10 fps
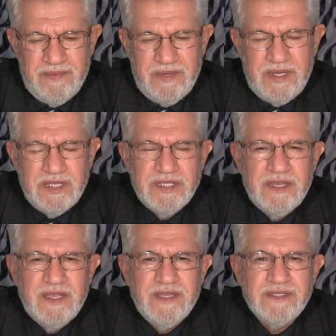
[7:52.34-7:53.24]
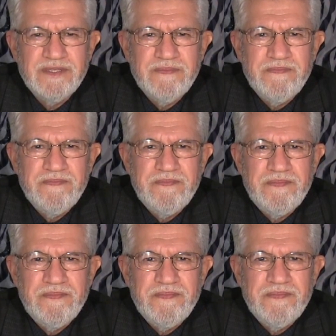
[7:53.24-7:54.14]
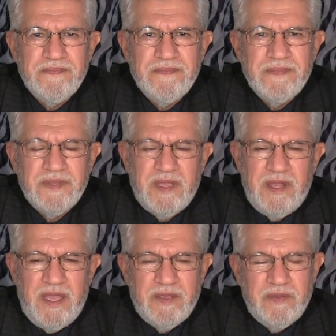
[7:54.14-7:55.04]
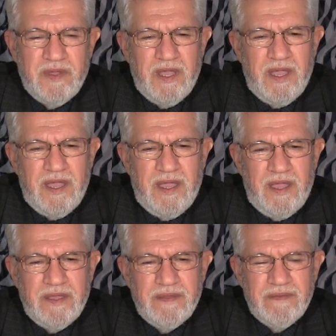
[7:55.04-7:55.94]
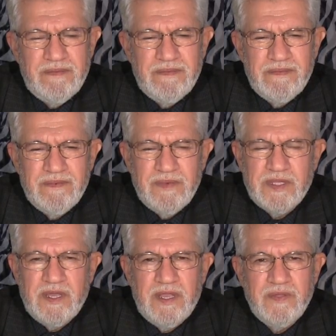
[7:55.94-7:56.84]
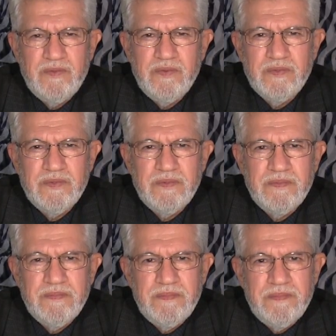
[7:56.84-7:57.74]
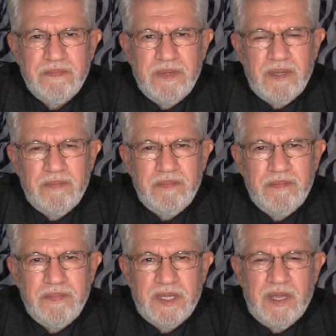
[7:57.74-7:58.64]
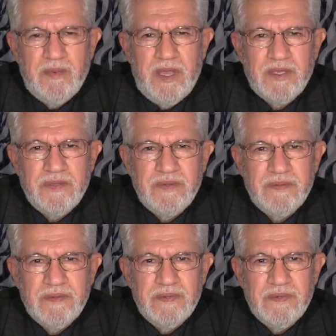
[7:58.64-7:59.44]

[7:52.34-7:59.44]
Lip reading: religion is, and I like you. What can I do to become like you?